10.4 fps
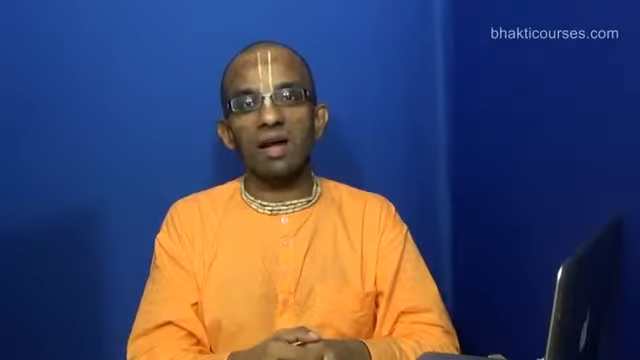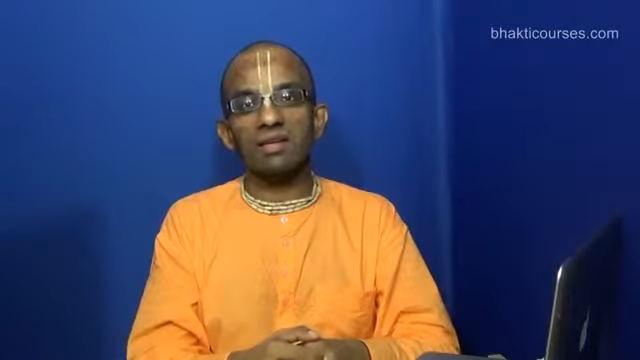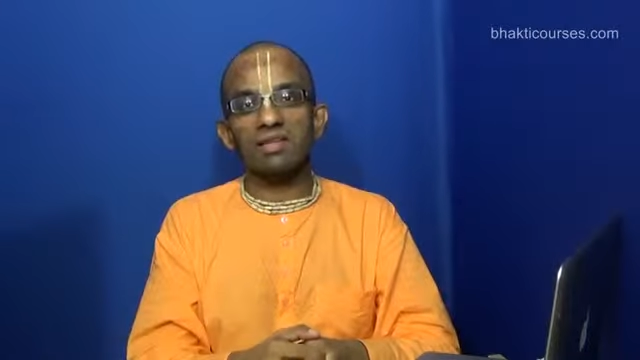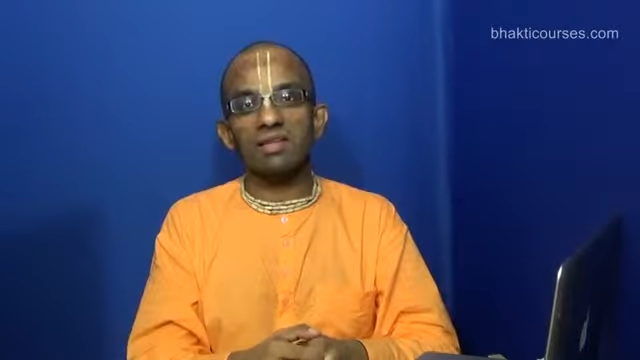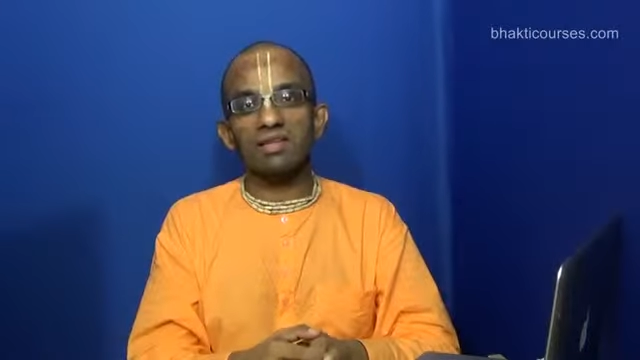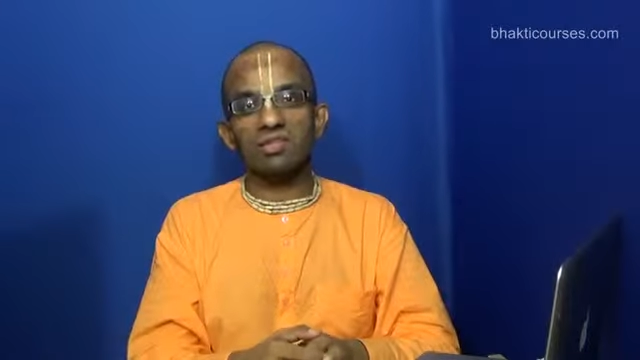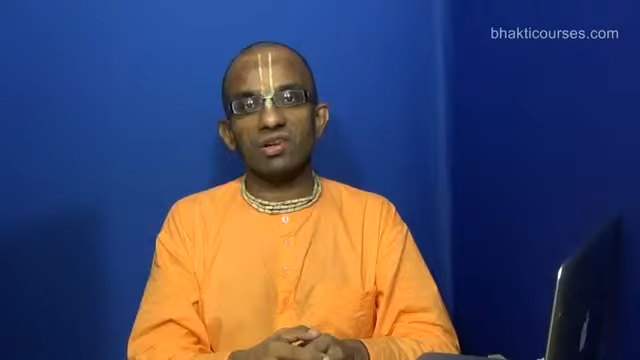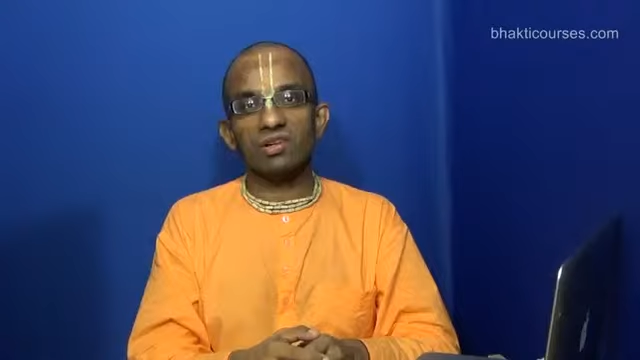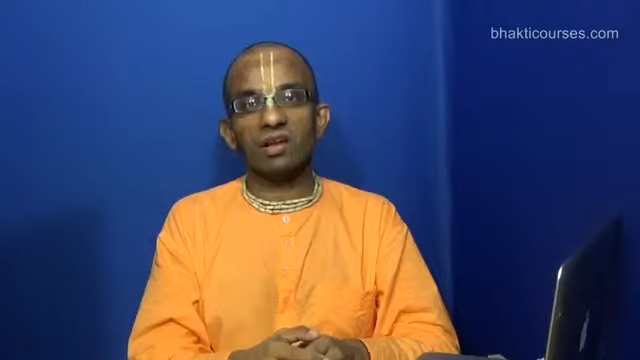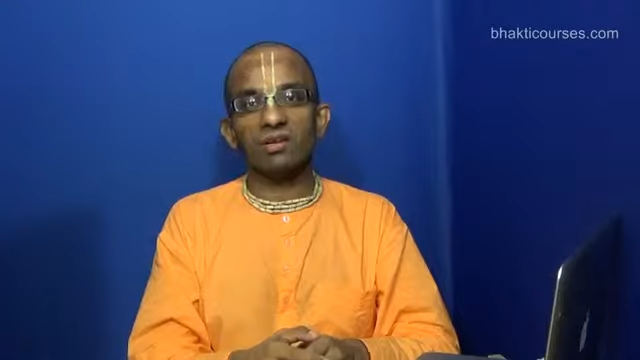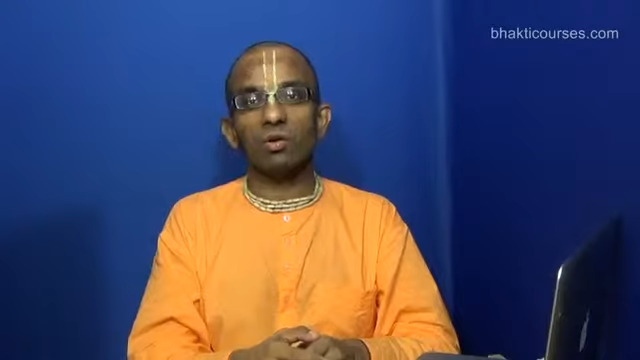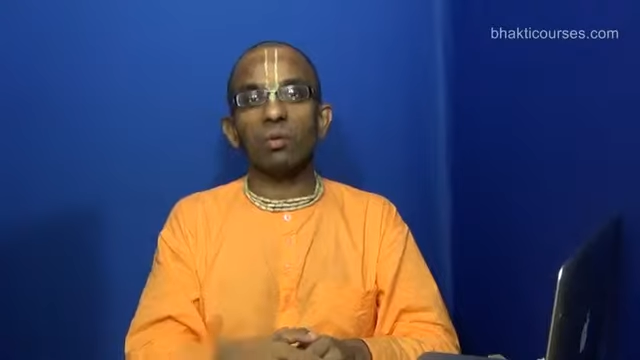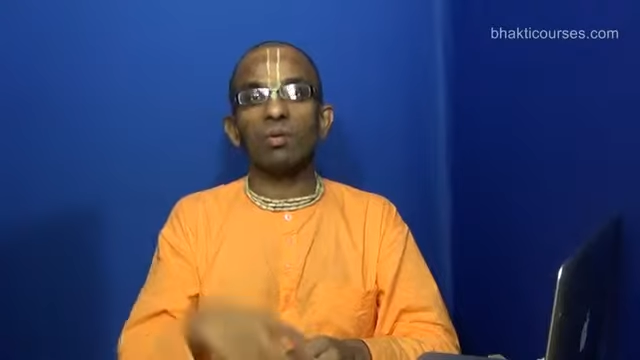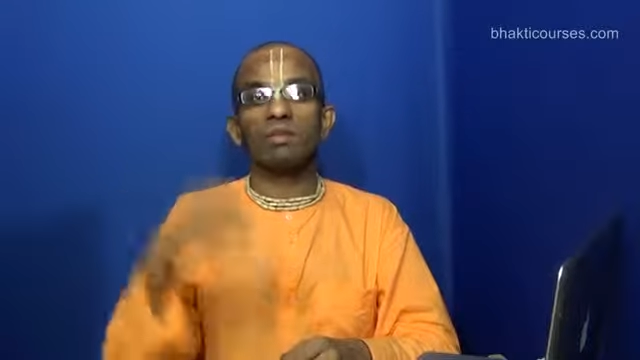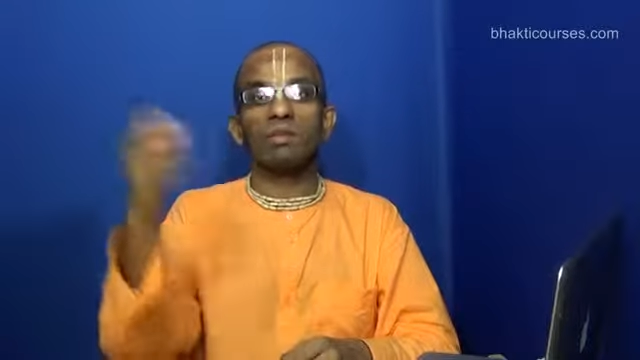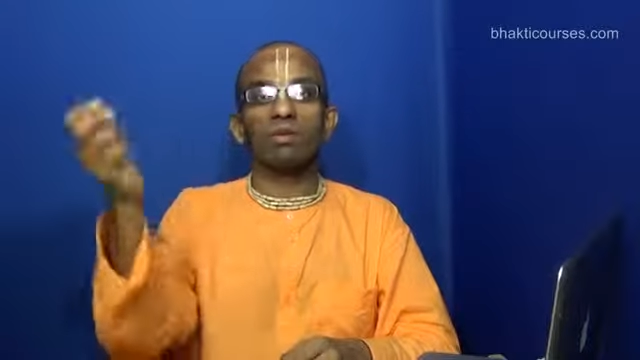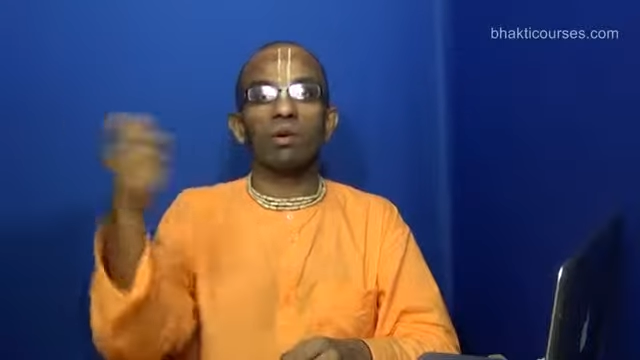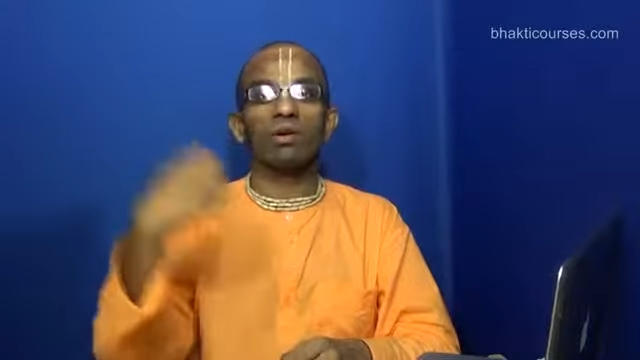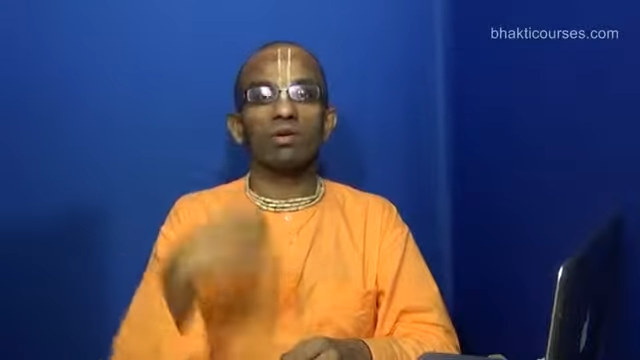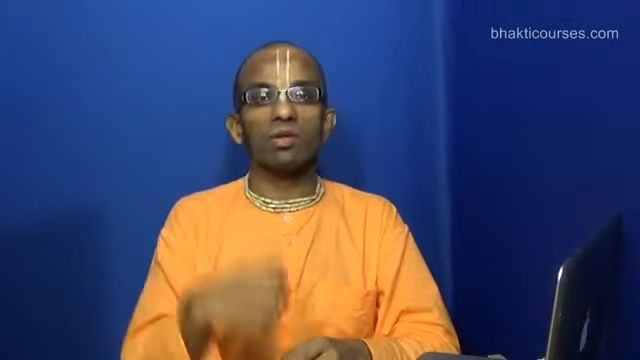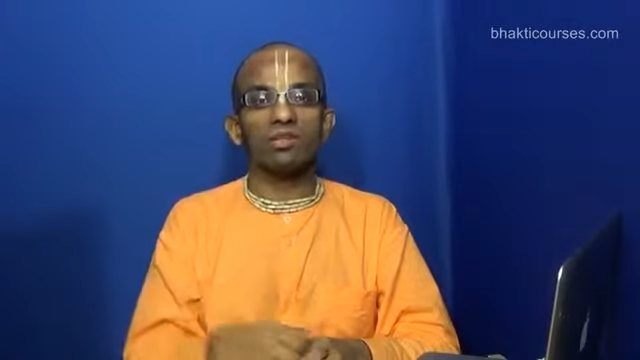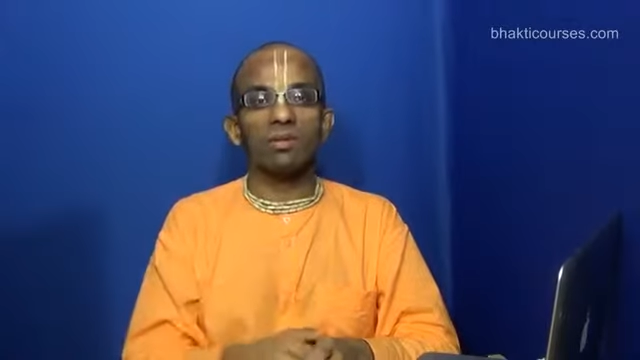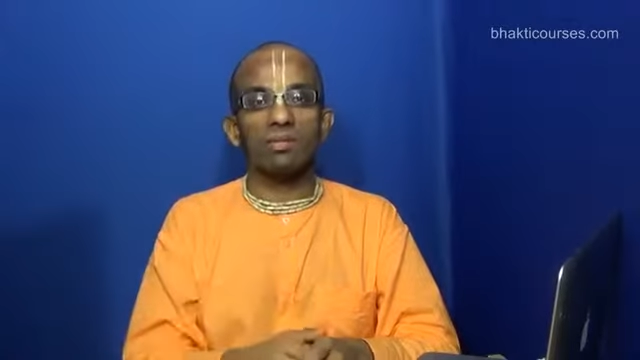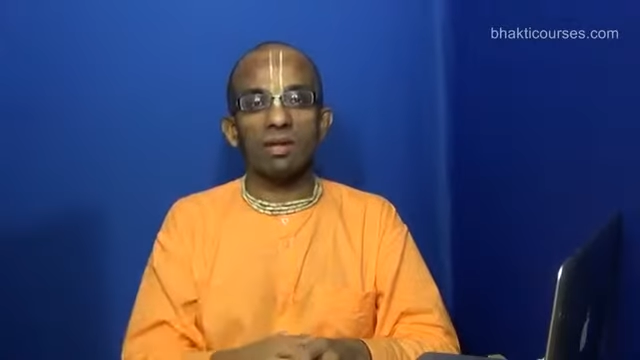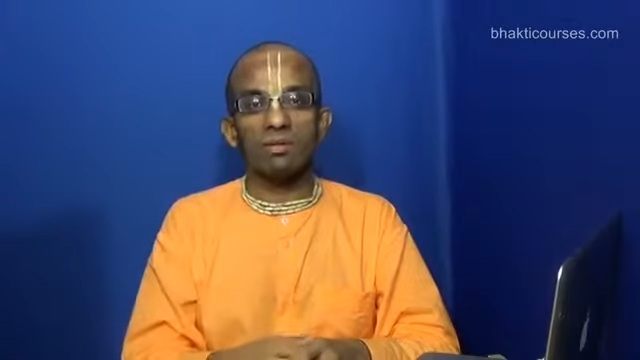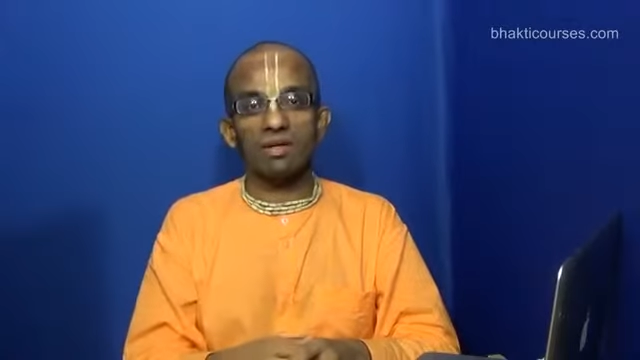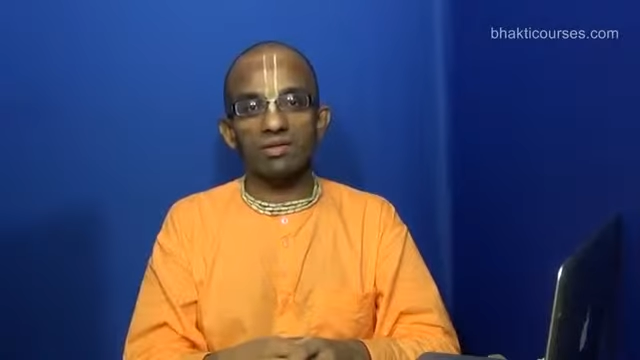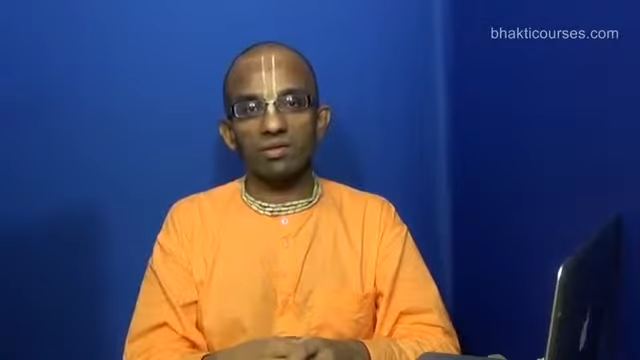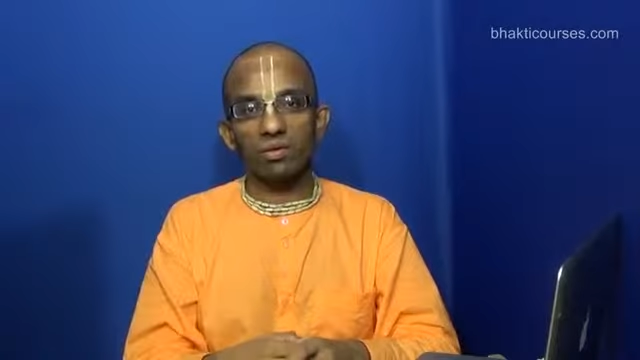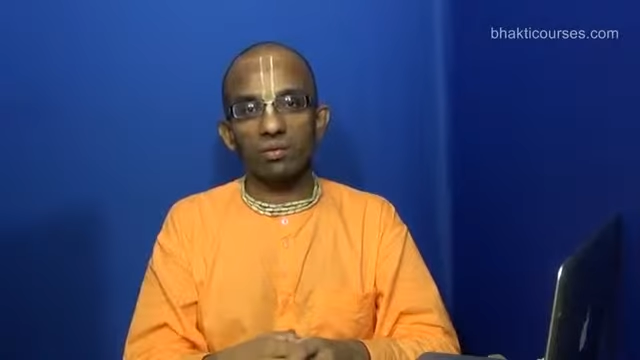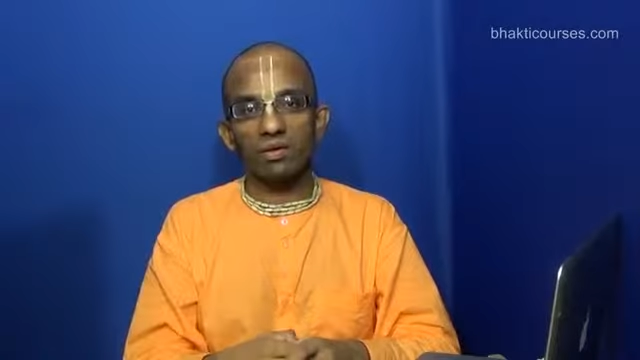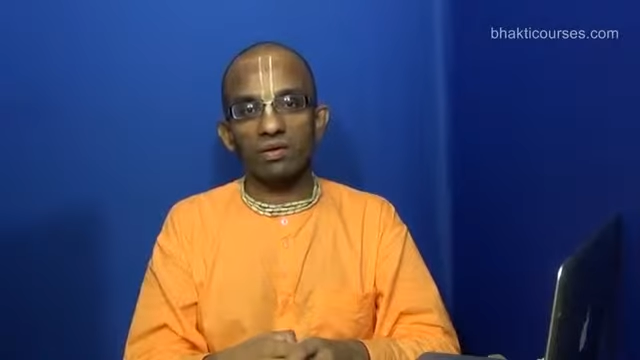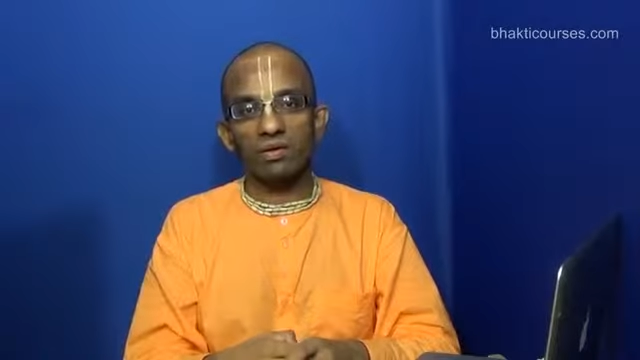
I suggested that Draupadi be brought into the assembly and be disrobed.